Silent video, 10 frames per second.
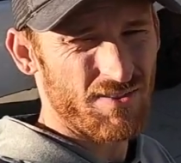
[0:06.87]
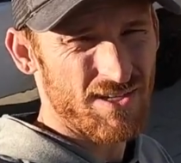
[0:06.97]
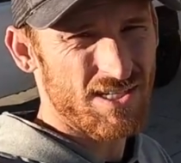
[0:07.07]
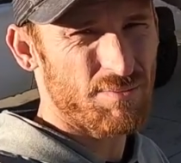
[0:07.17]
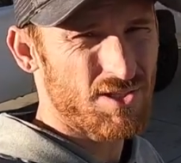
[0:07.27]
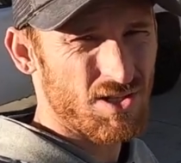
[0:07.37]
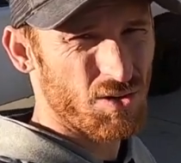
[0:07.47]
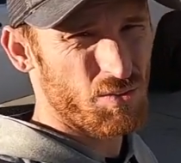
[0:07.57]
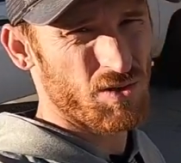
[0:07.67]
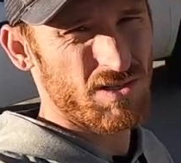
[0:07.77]
On this
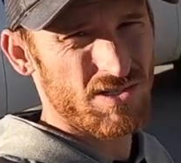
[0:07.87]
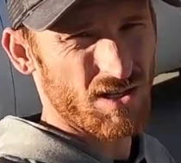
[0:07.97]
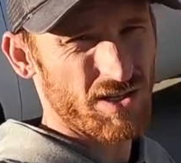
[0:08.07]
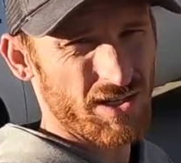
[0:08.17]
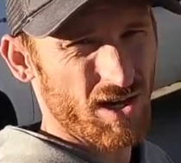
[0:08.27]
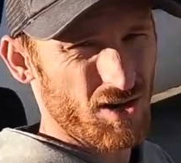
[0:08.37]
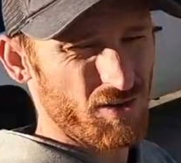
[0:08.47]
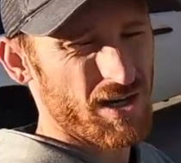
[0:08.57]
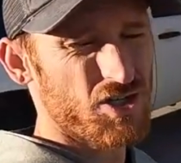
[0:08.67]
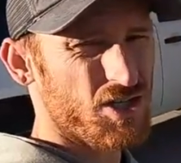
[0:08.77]
episode we're installing our
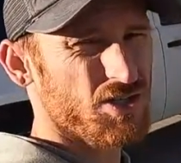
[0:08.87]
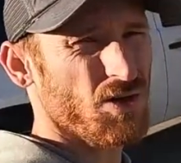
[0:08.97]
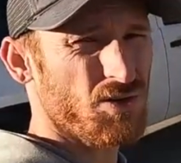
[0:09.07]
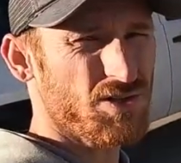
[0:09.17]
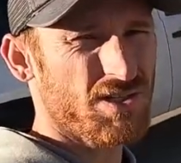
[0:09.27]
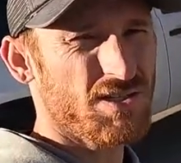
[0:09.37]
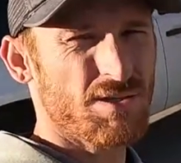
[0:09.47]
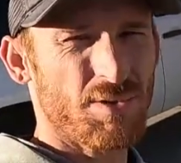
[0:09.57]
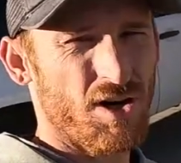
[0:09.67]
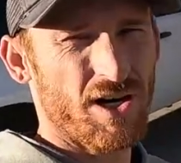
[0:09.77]
Renogy solar
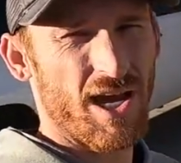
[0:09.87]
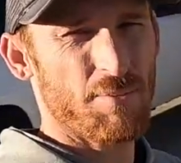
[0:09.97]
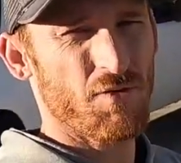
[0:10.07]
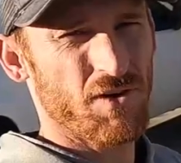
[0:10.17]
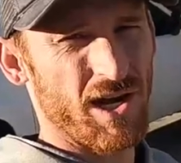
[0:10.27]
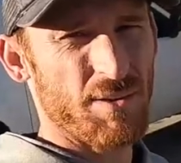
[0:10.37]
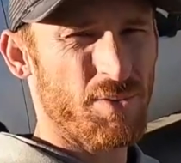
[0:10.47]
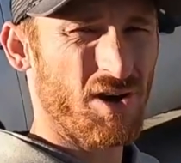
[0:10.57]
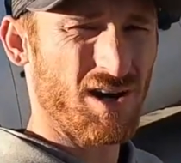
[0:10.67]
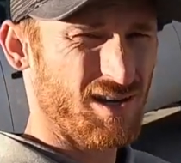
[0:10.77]
system on our cab over
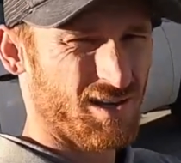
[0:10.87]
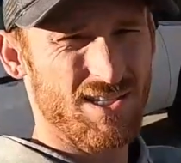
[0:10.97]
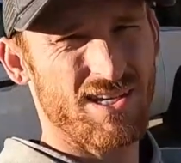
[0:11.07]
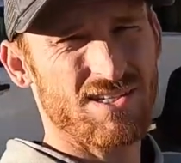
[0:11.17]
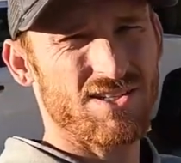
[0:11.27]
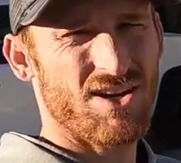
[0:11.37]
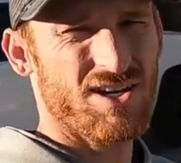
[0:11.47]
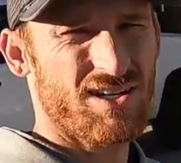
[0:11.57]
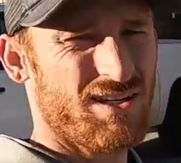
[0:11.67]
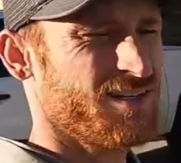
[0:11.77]
camper. Let's get started.